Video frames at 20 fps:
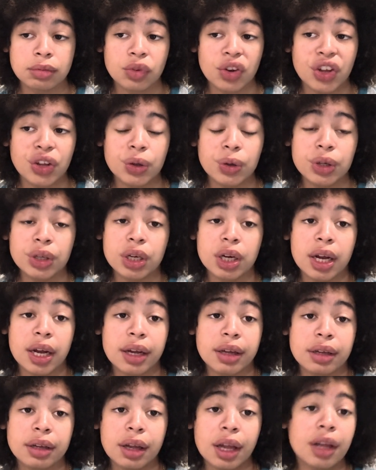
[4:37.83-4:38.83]
And
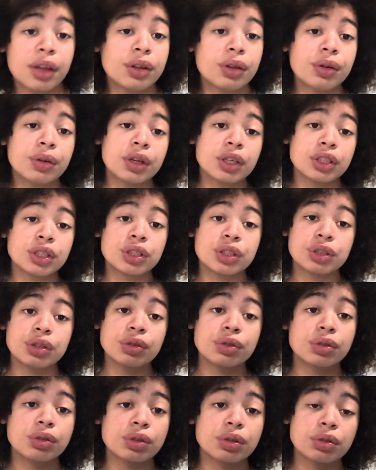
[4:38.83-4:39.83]
you can
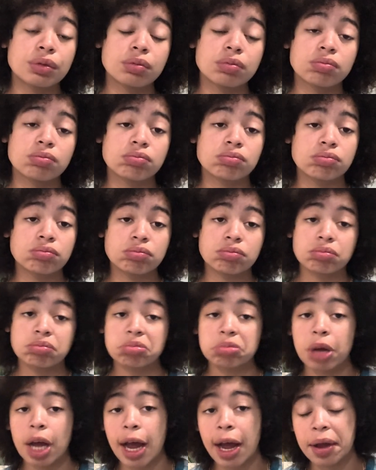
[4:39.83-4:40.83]
choose
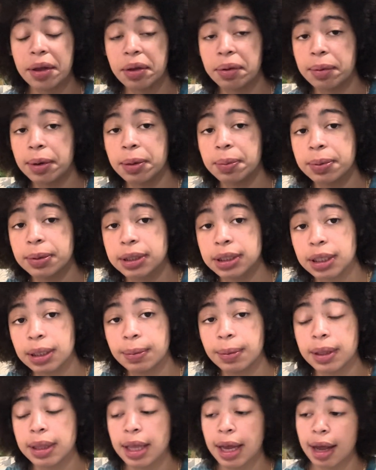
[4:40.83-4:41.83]
how you want to proceed
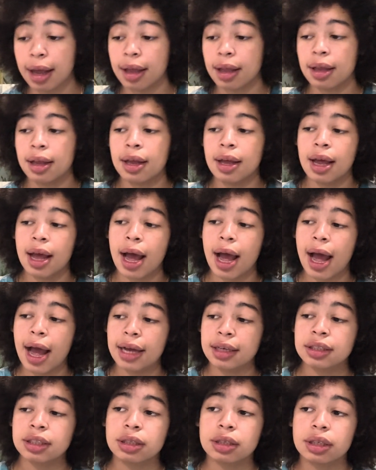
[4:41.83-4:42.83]
with that.
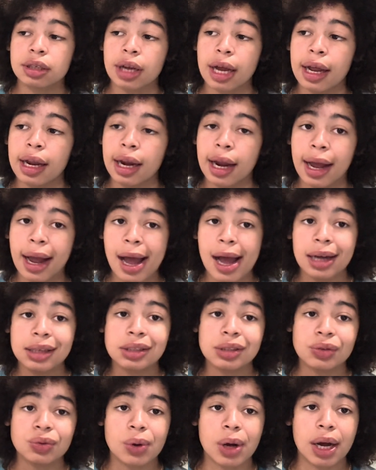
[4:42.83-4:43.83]
Action
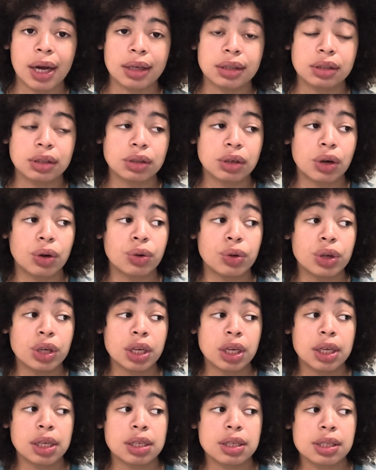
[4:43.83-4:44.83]
wise, you
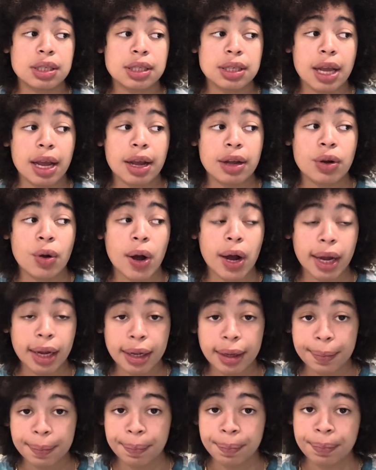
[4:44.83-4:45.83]
can stay
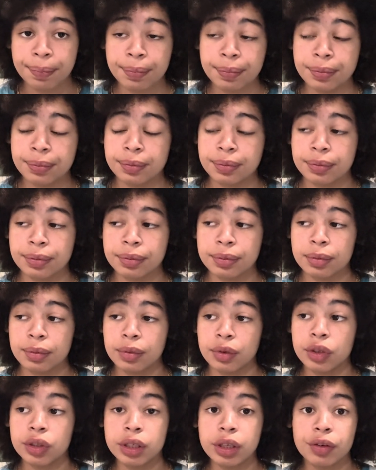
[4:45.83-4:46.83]
quiet,
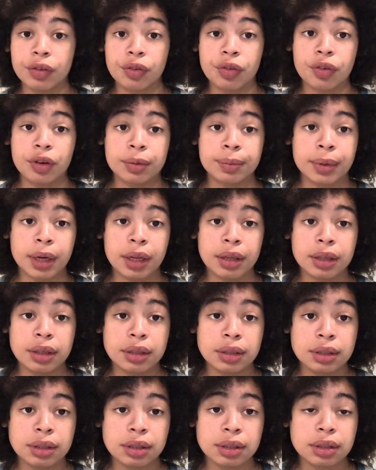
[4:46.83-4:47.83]
you can inform
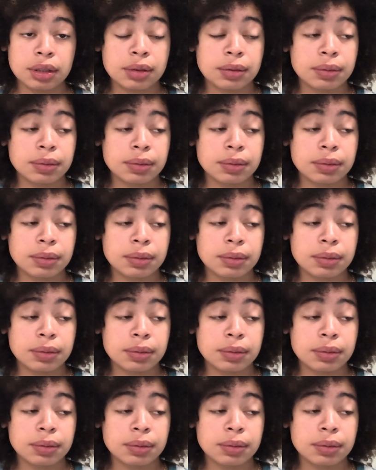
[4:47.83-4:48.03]
others,